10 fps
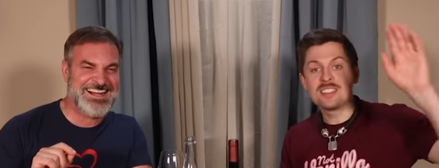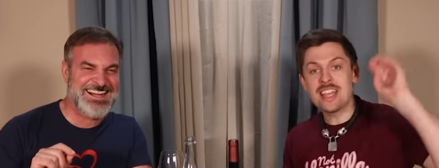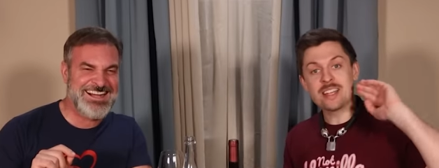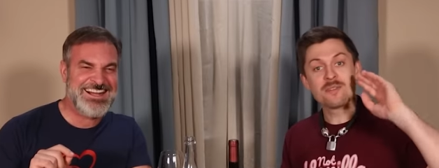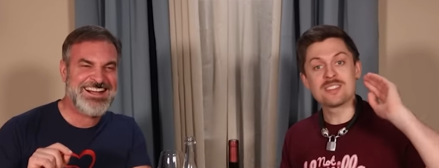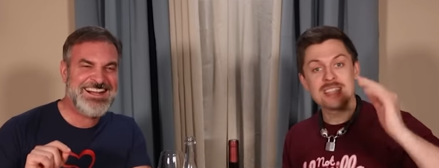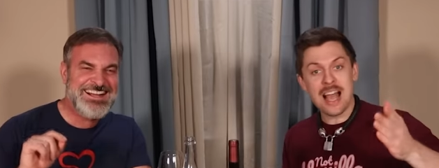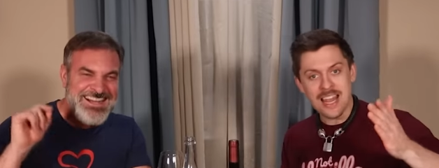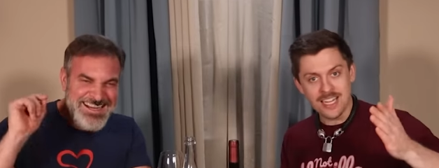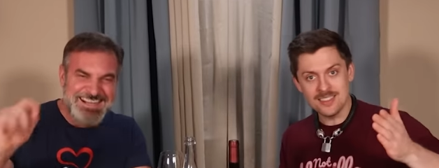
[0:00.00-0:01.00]
Speaker 1: sake of
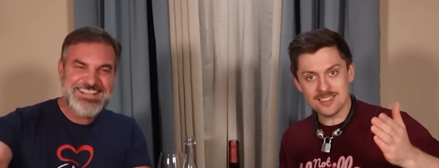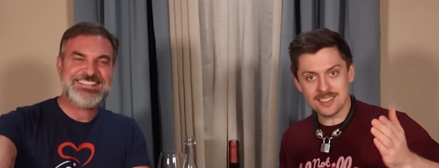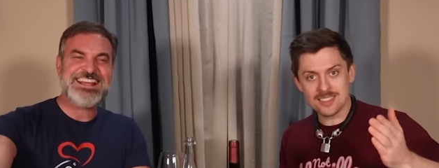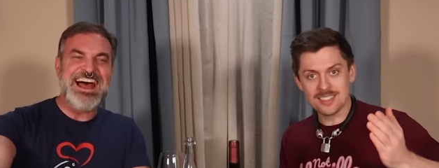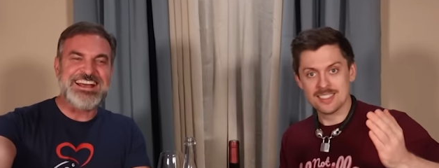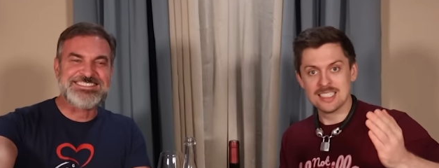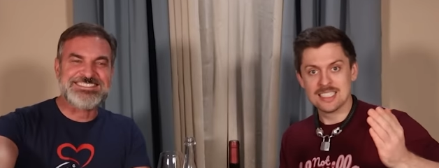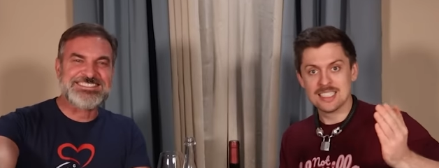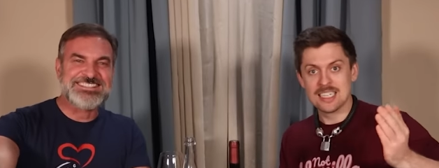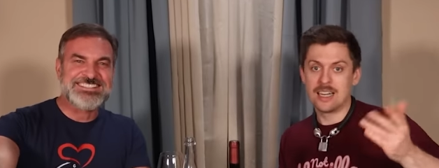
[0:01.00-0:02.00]
science.
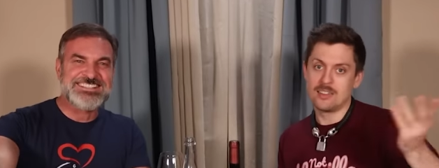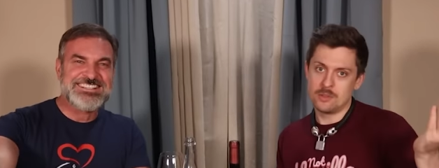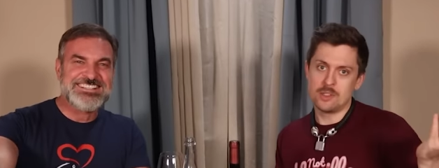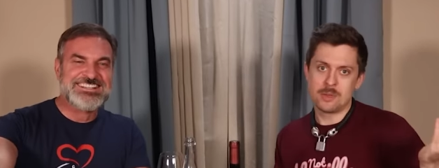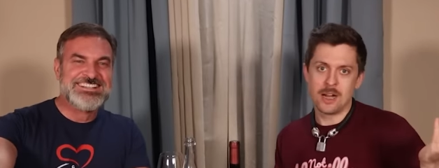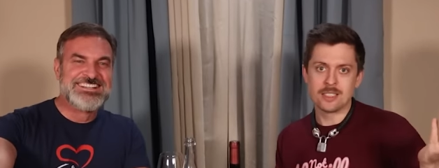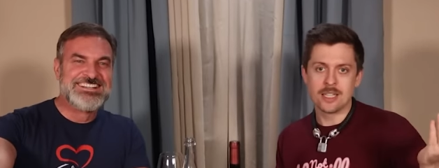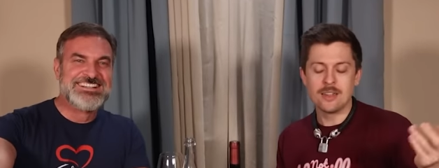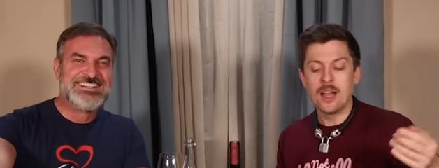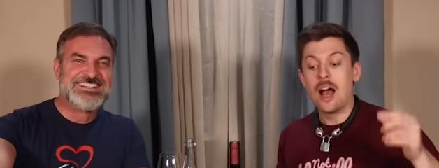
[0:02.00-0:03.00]
Yes. And YouTube
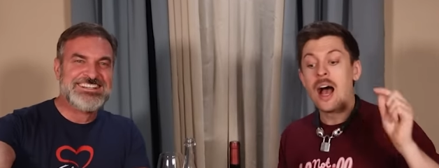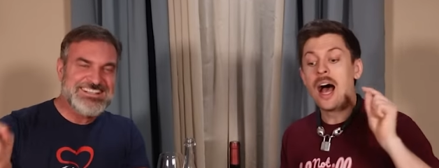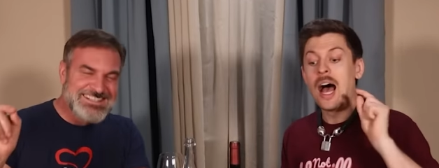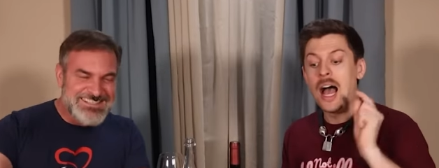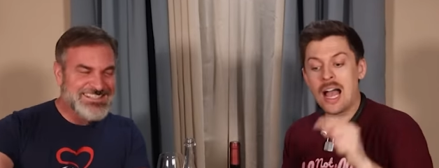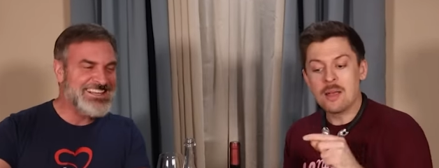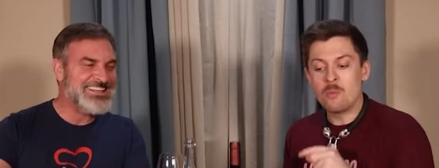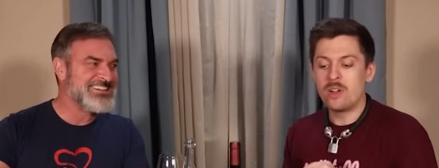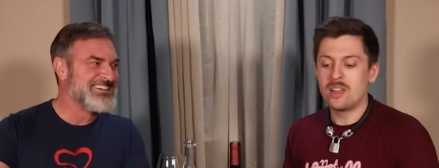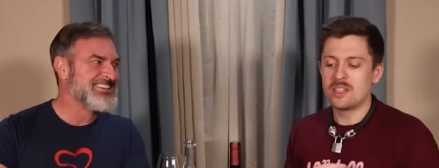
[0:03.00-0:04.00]
content. I
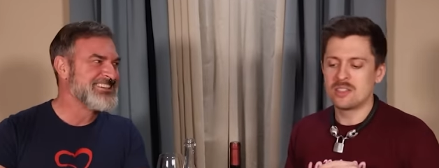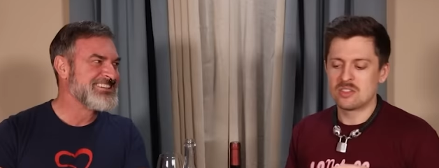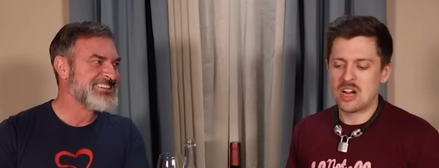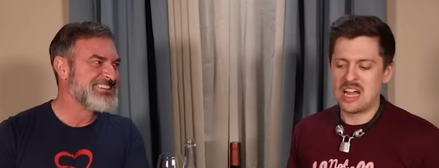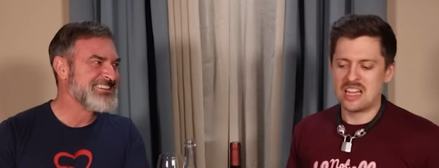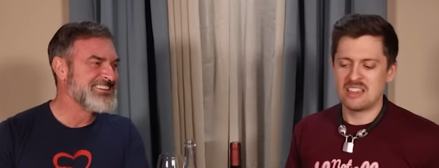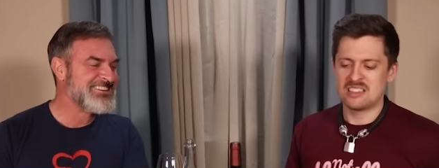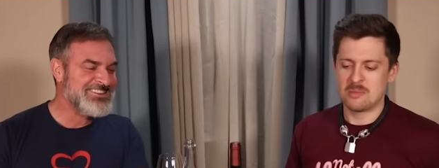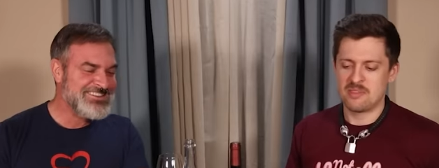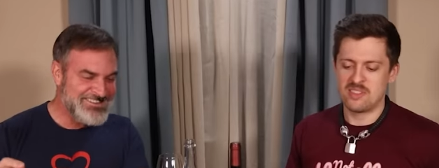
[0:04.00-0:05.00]
am willing to try
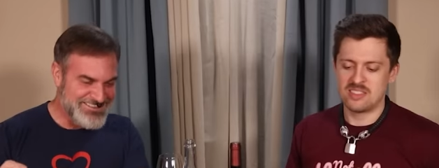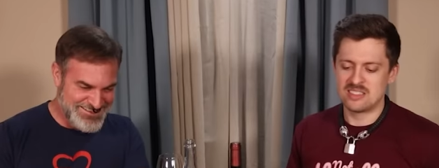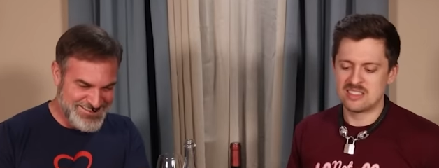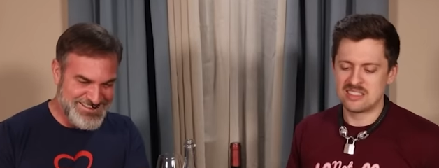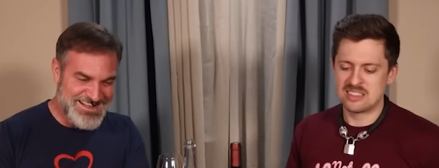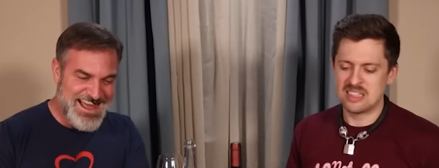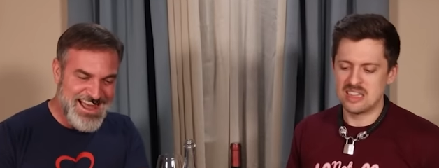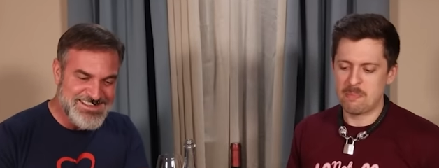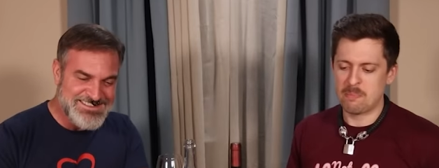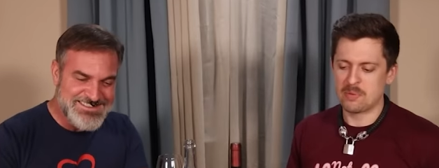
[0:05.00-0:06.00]
some of the
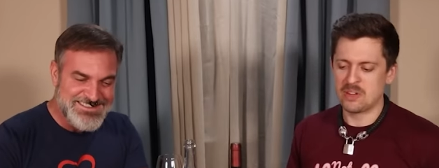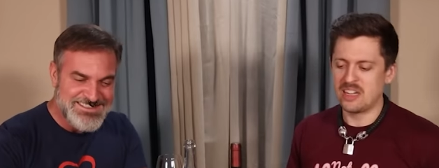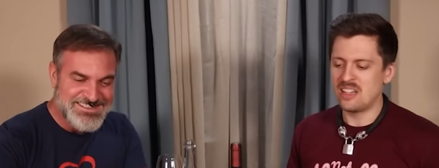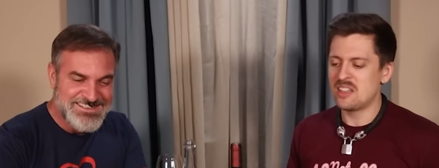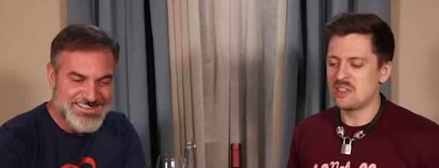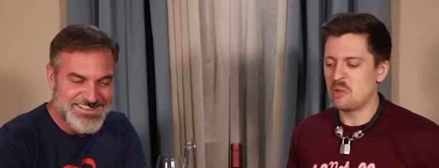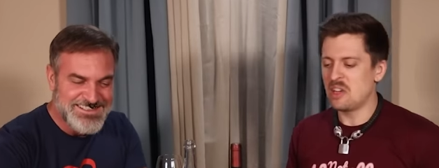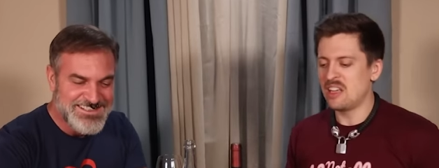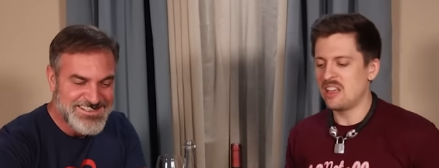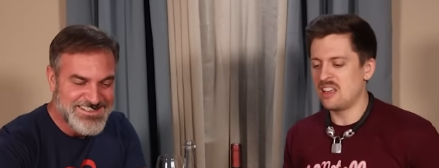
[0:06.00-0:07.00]
yes.
Speaker 2: slippery,
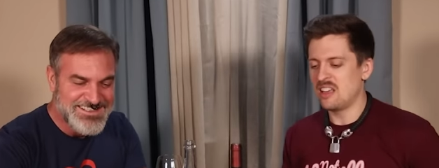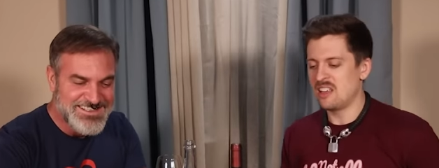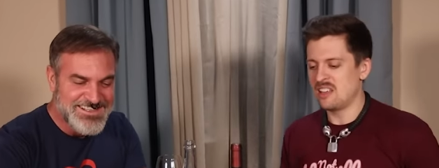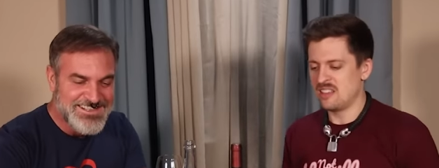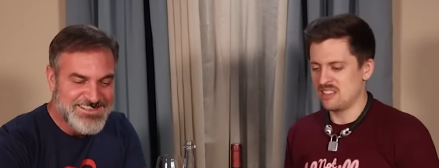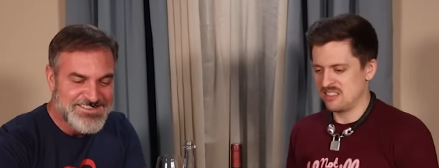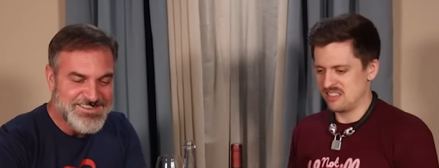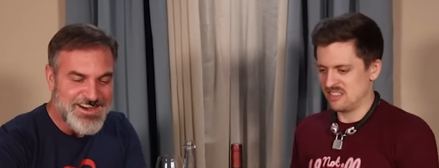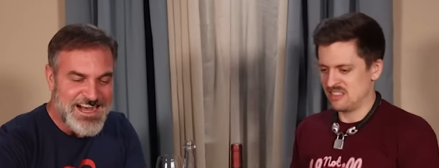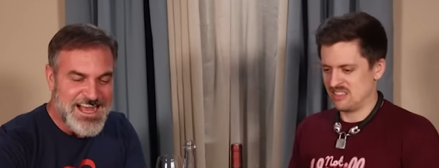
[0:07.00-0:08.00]
gooey.
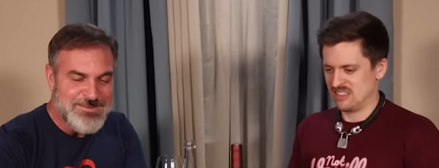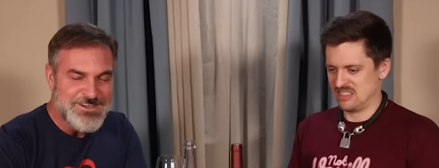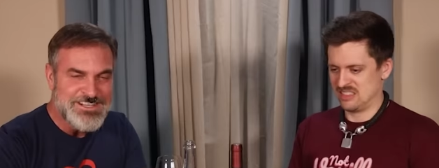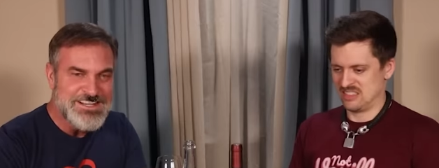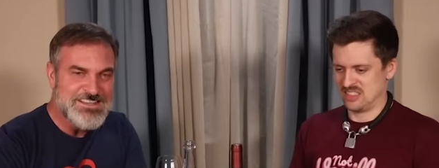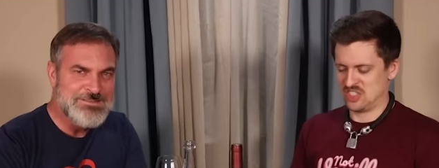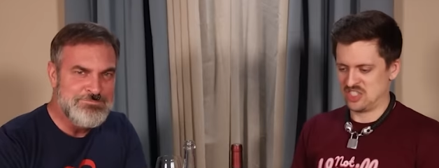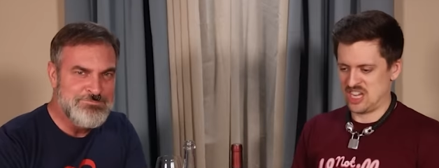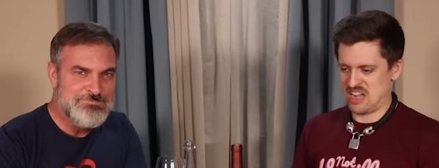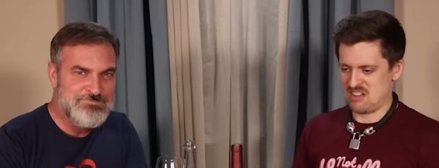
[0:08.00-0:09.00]
So I'm gonna take the
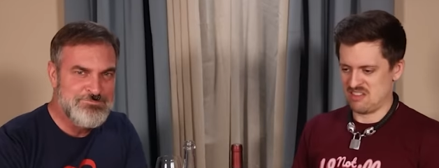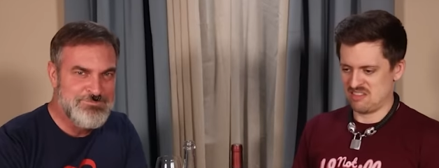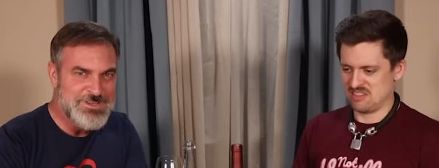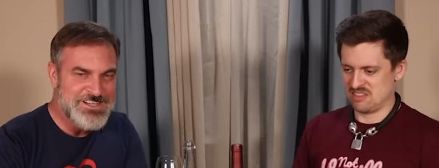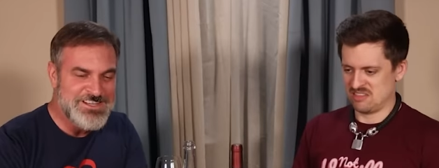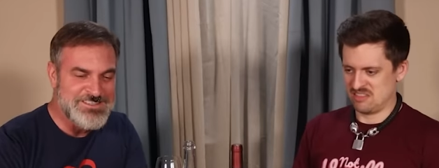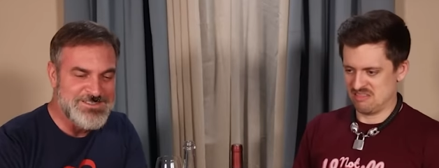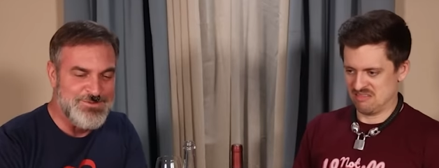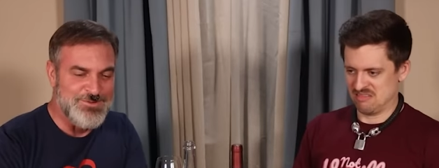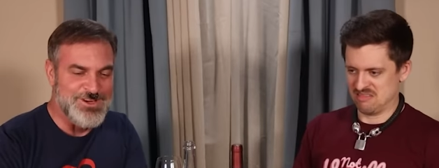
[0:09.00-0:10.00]
shell.
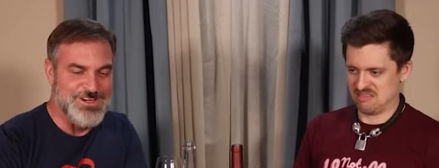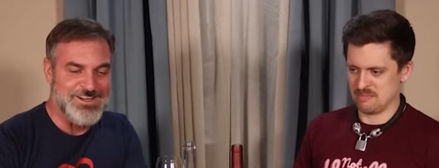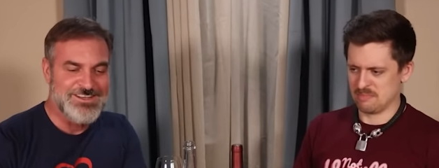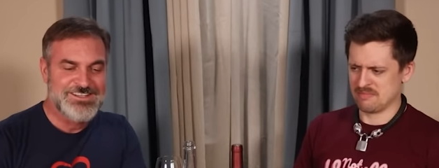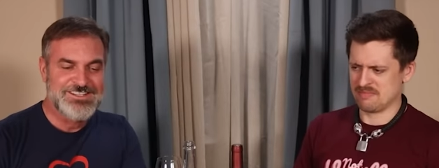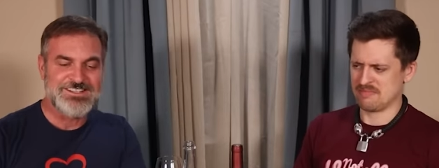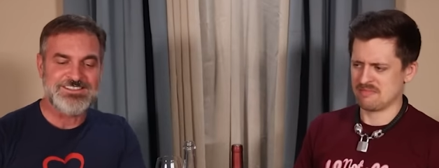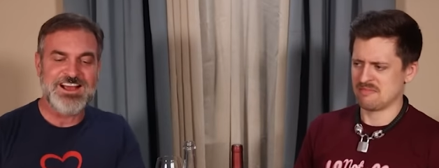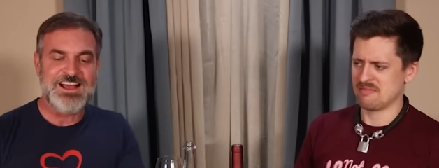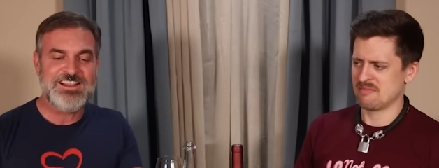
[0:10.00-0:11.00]
biggest one
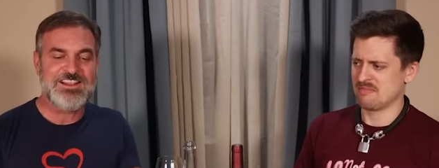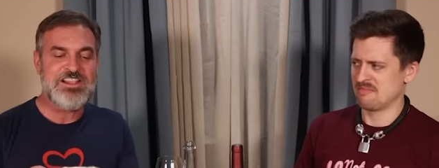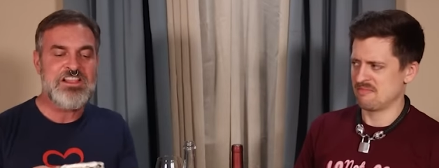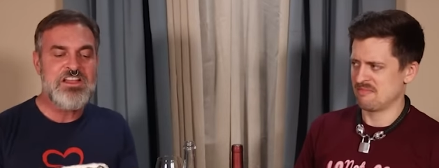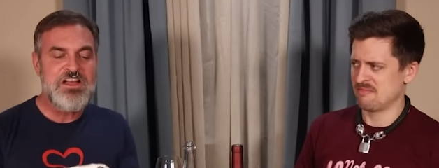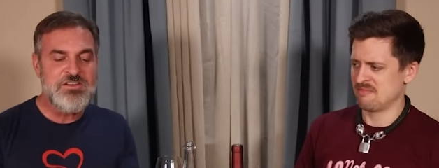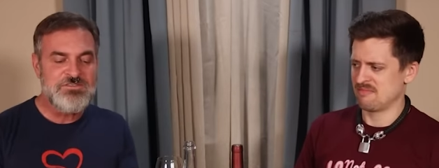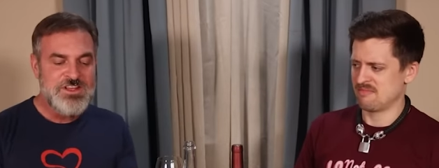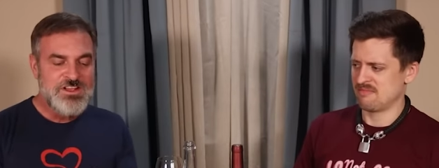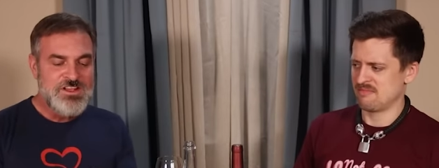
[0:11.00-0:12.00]
because I love